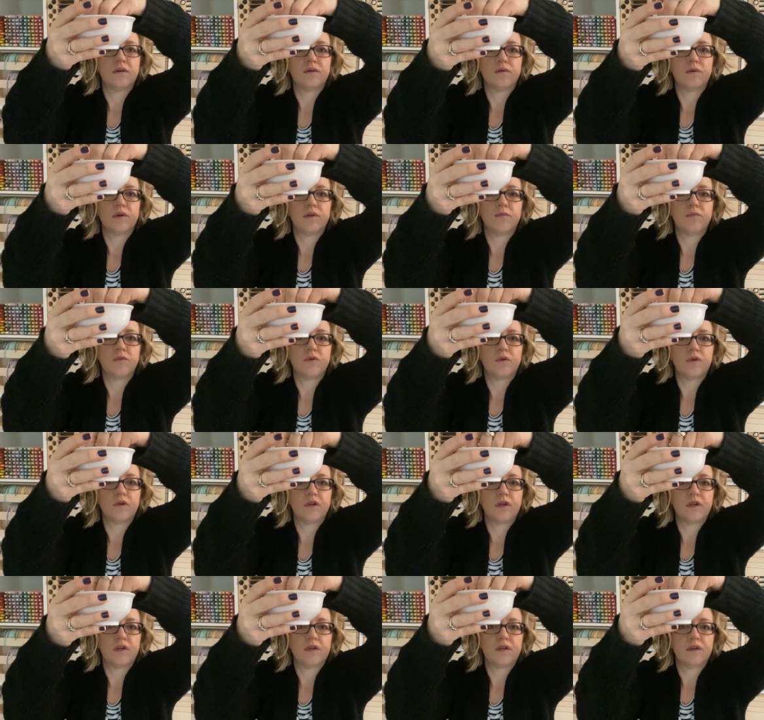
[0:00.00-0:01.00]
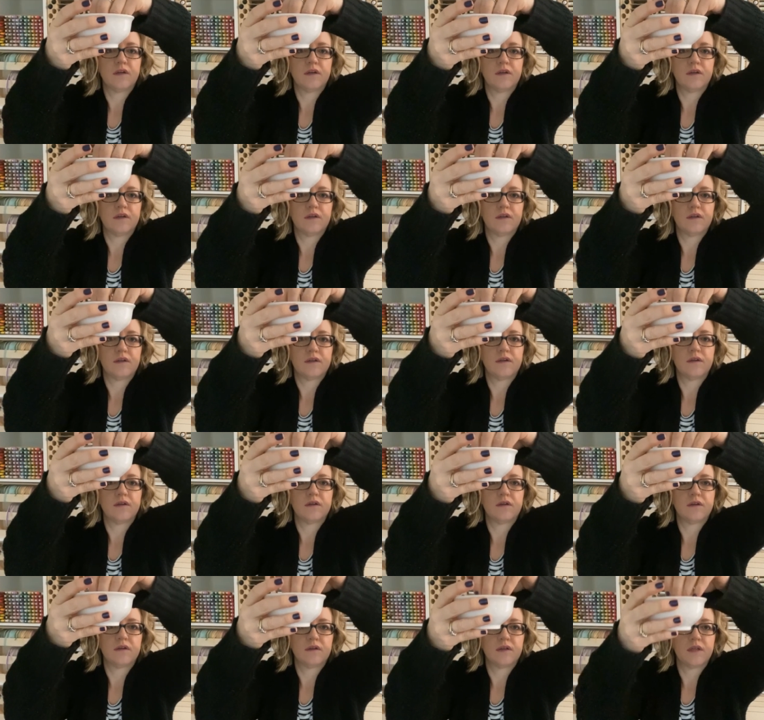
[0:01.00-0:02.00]
One more.
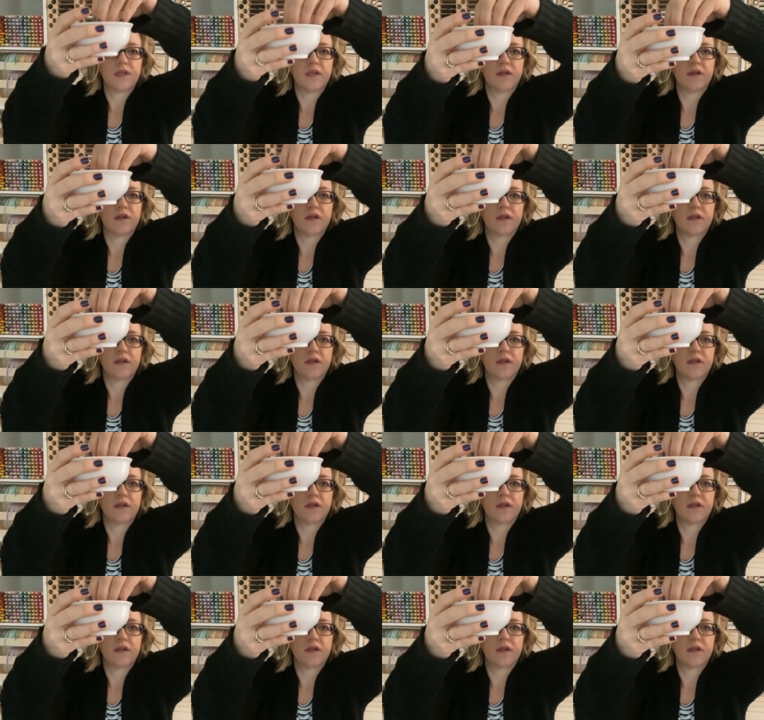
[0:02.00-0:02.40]
Here it